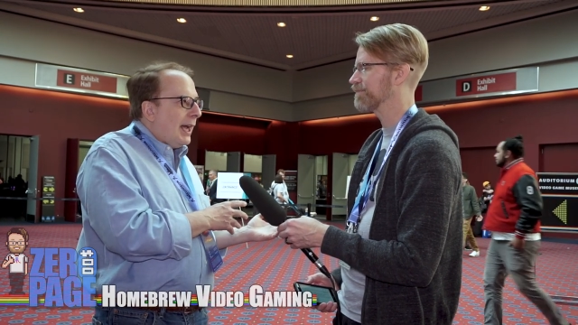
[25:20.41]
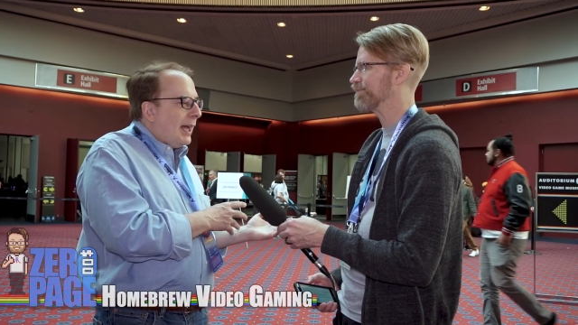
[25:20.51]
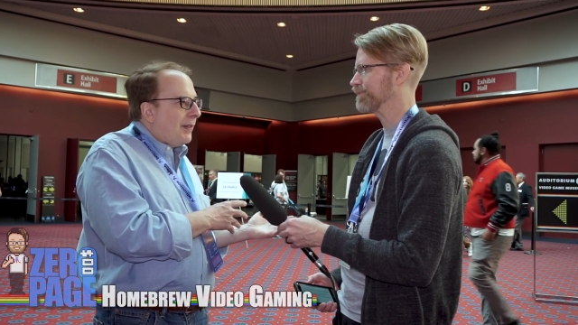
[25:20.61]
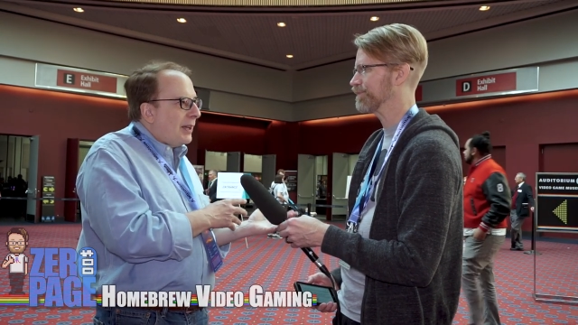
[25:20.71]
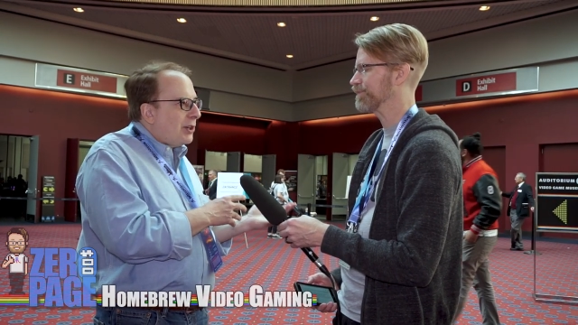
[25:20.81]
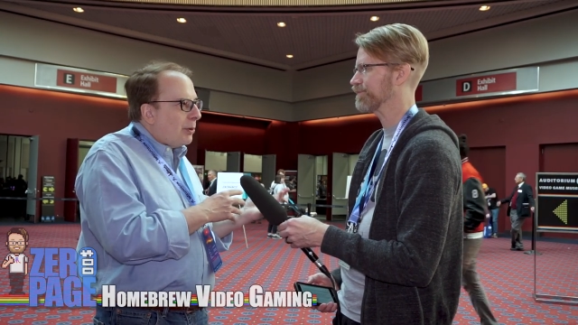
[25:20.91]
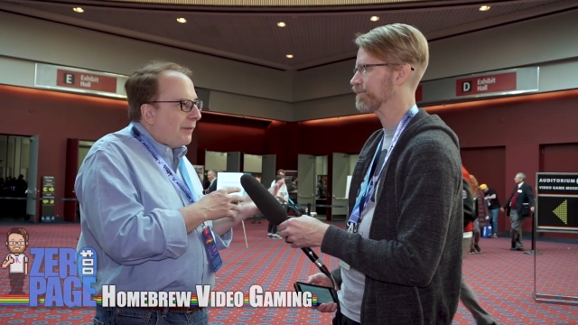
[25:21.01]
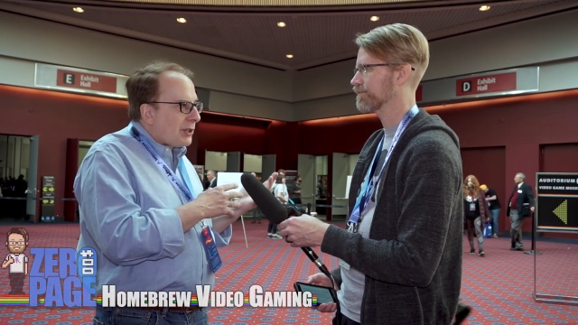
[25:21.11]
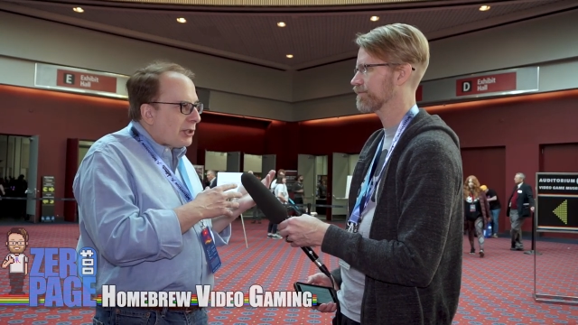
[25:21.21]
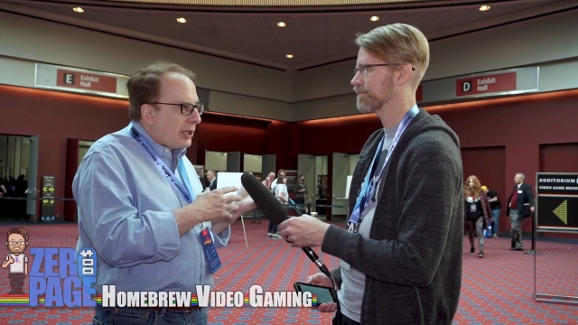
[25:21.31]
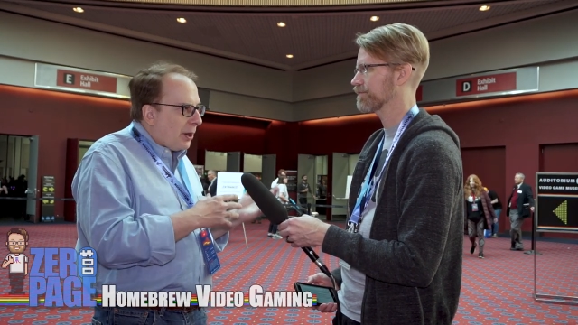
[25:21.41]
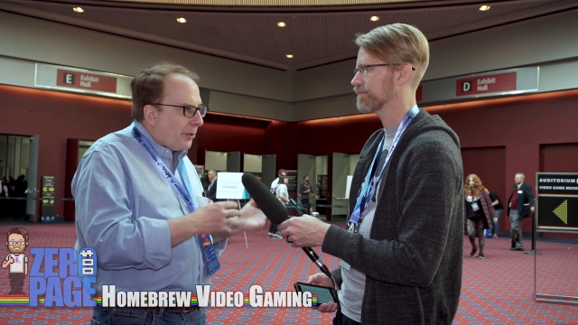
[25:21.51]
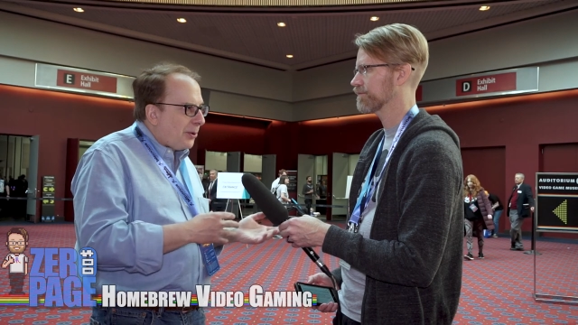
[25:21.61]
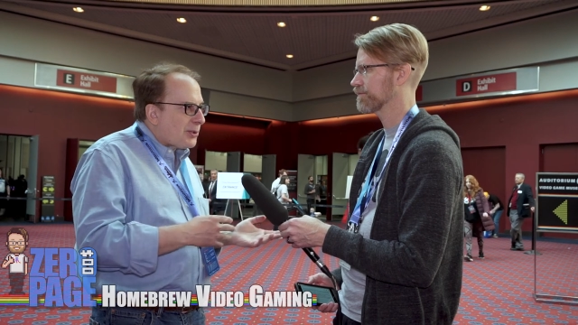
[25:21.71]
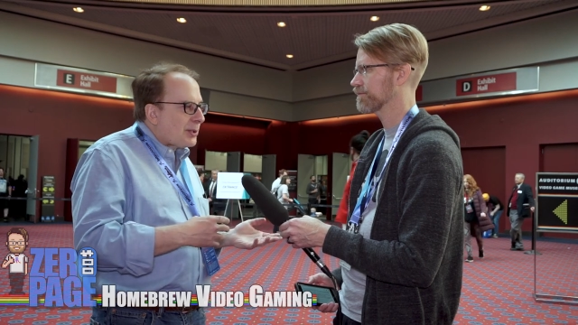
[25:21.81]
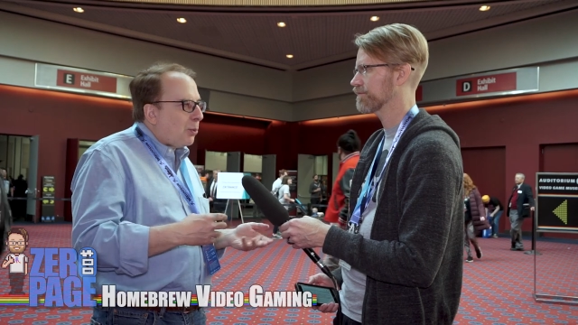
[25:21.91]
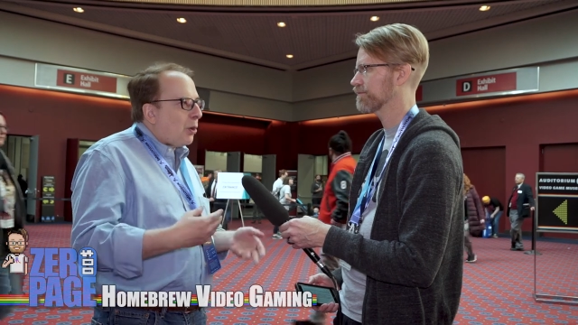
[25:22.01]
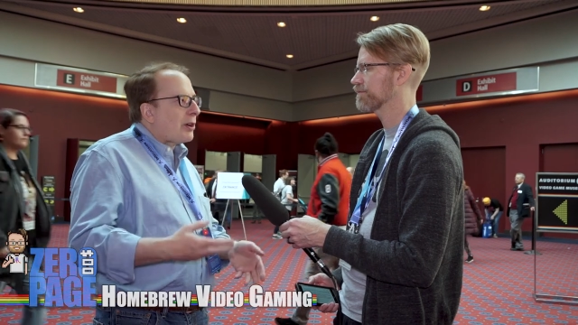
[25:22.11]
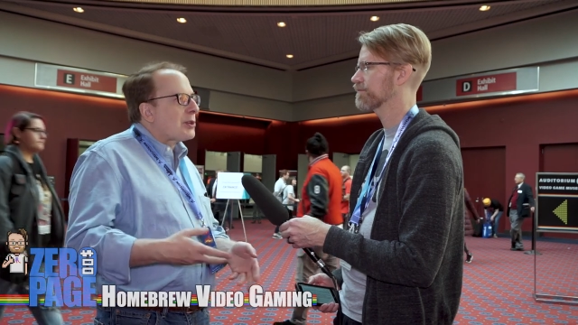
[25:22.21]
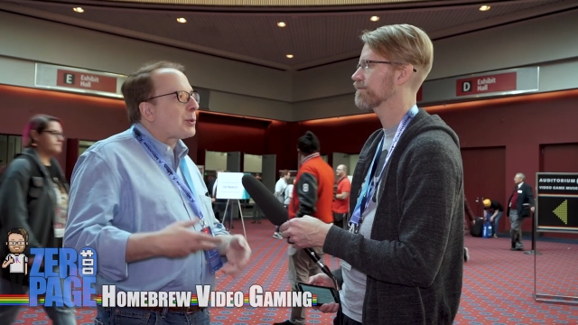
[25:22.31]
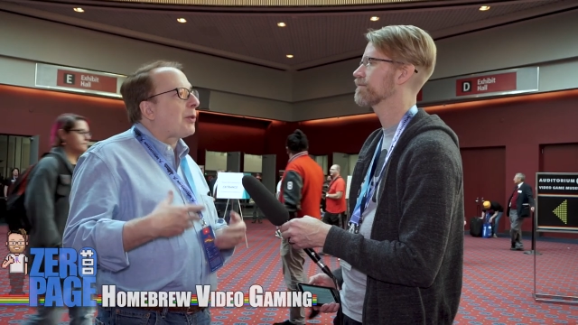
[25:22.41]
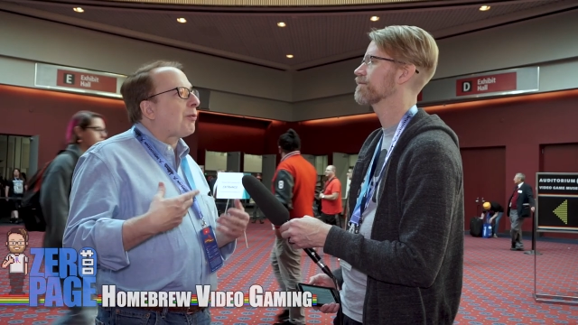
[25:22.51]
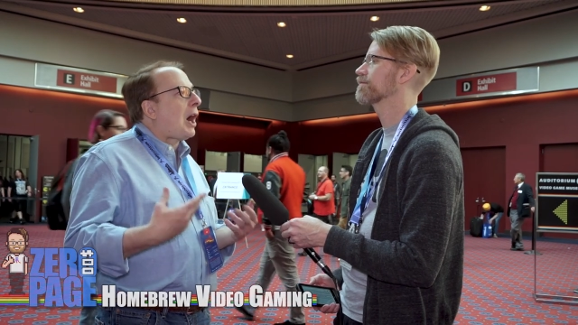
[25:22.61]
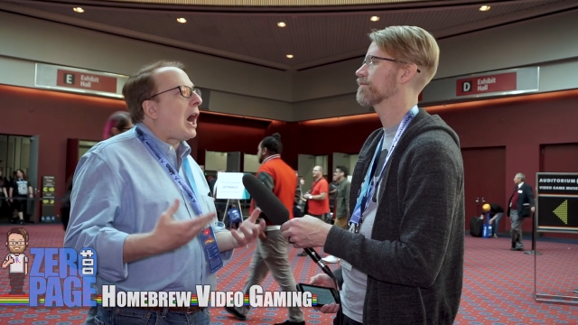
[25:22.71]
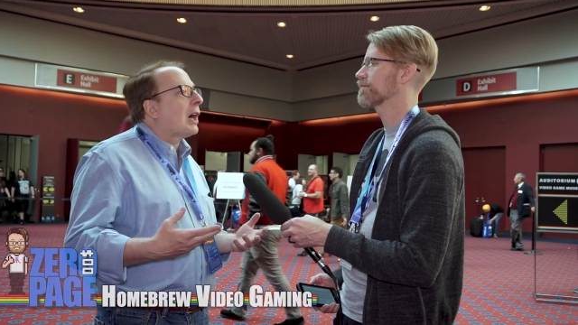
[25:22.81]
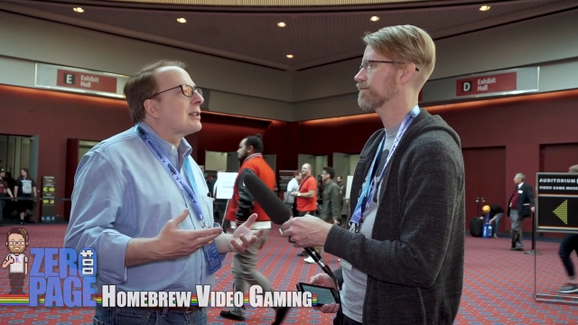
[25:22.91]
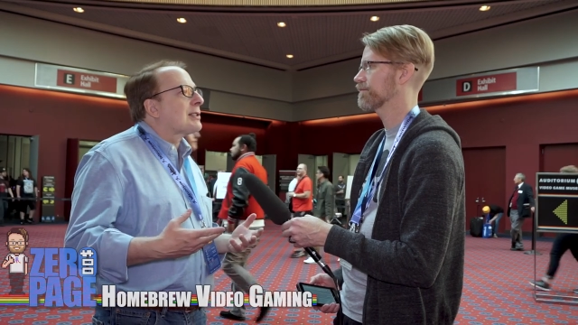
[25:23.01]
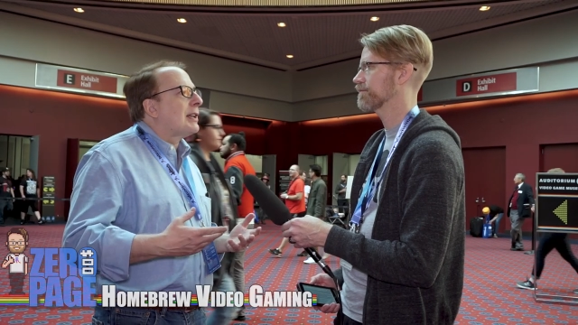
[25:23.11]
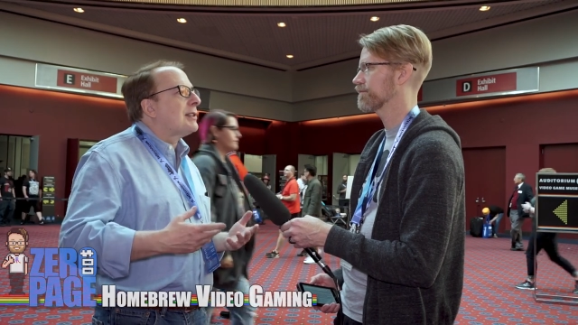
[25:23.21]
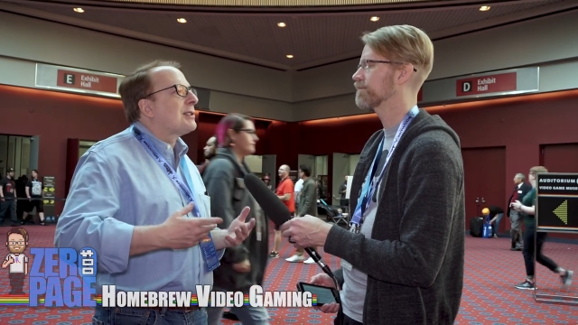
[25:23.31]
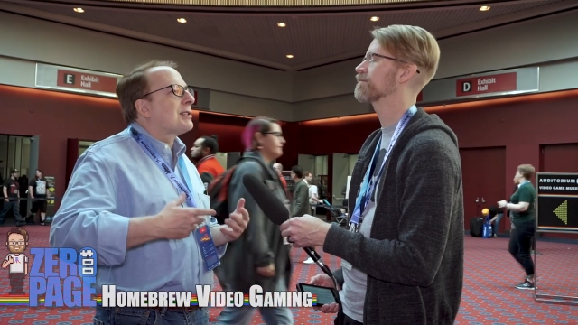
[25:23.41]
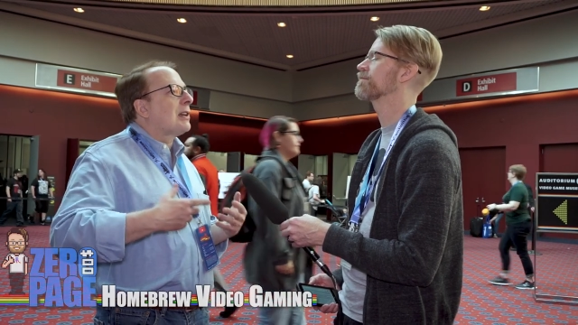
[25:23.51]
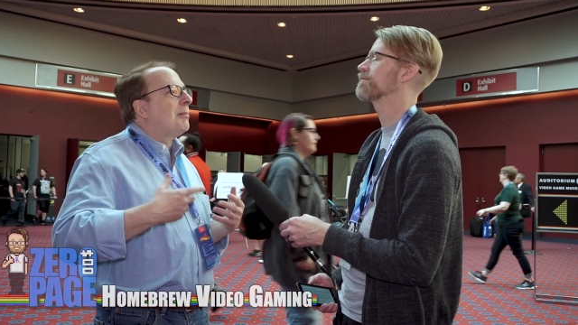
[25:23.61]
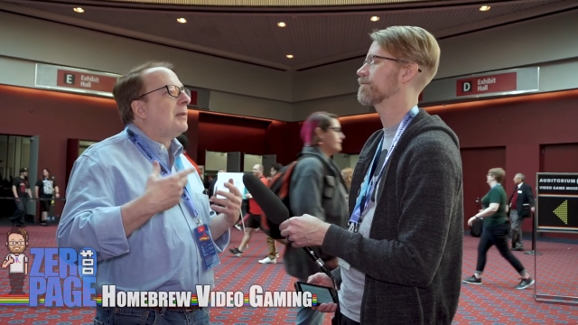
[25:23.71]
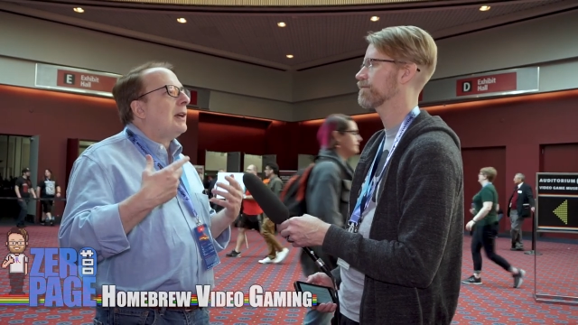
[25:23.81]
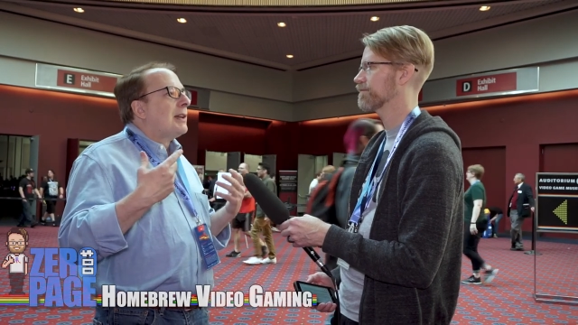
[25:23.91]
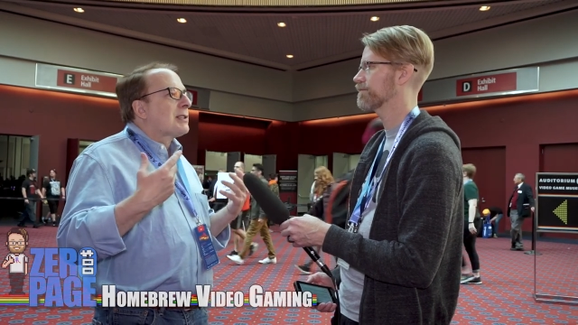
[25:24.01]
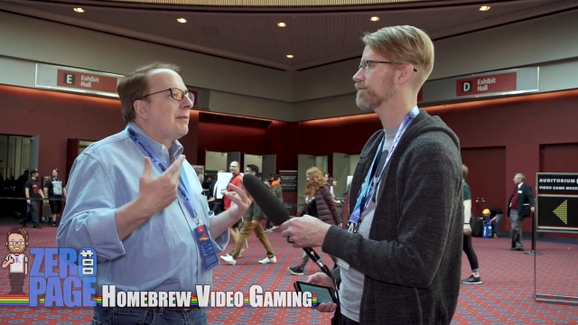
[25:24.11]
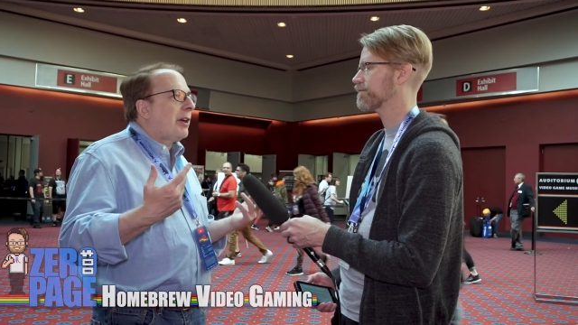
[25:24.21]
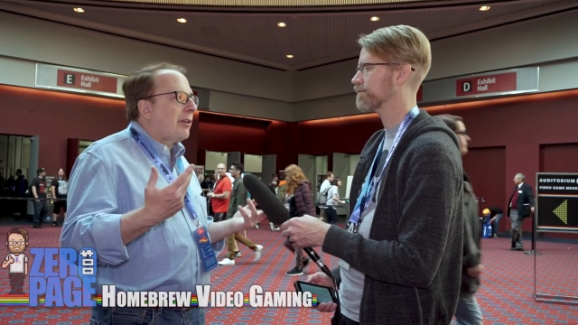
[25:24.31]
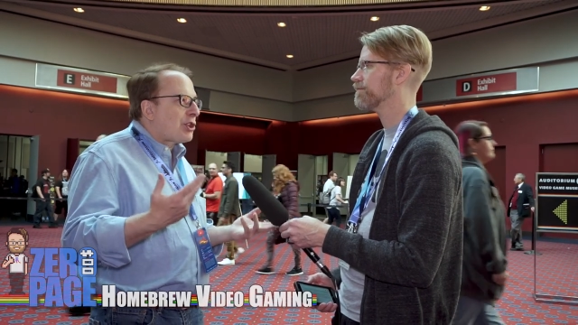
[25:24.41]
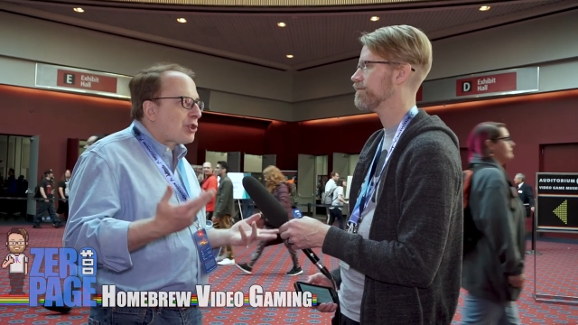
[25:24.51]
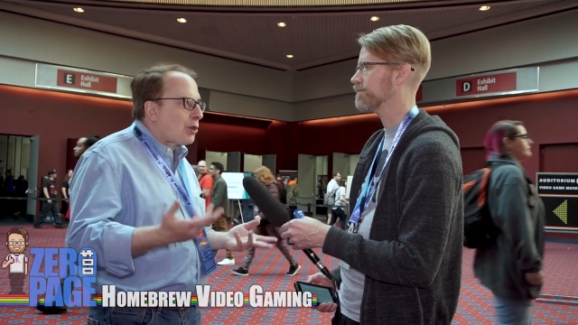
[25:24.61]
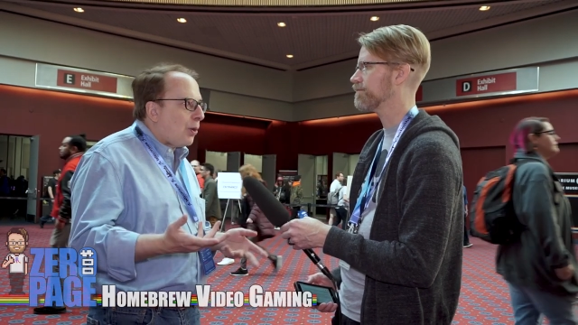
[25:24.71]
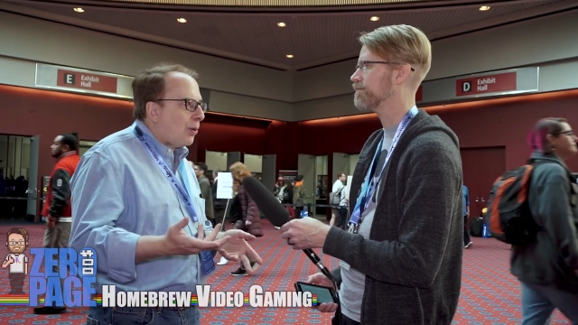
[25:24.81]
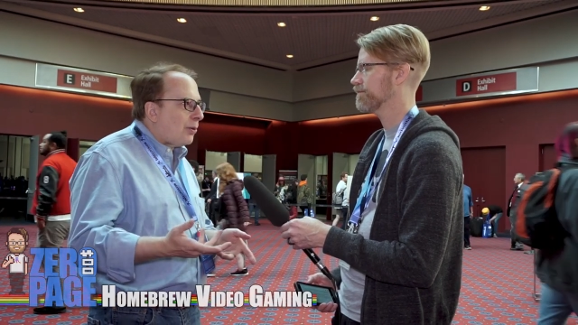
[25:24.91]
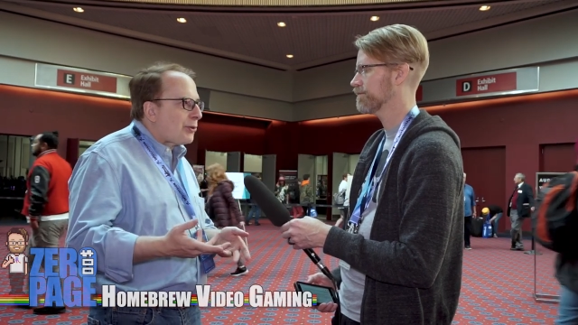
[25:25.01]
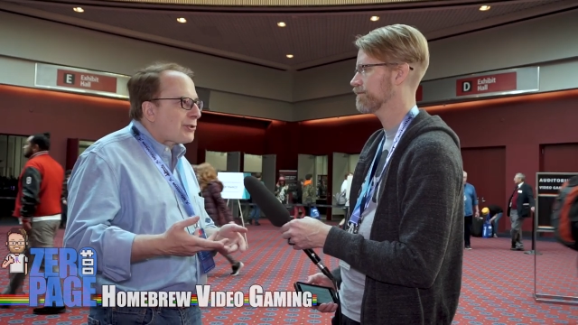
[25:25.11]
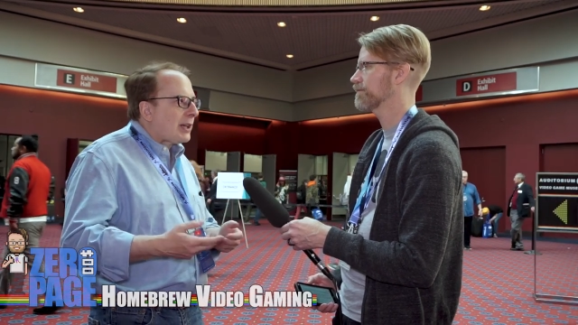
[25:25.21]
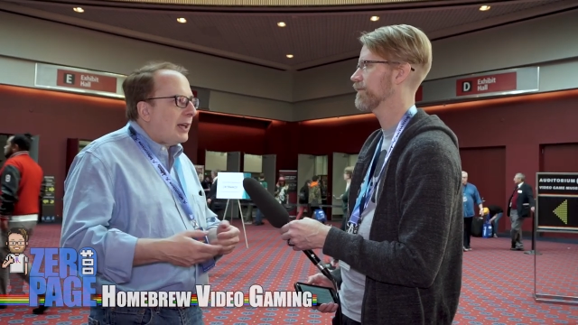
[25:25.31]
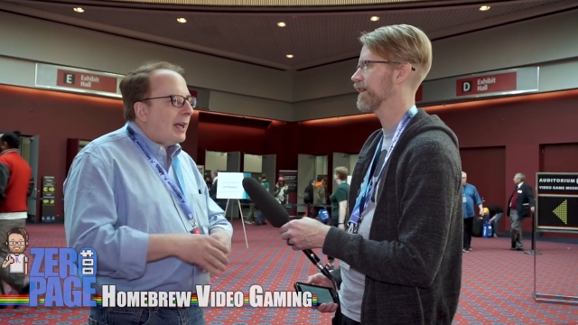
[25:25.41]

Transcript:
Speaker 1: And then you eventually go through some waters with rocks and some some various shoals,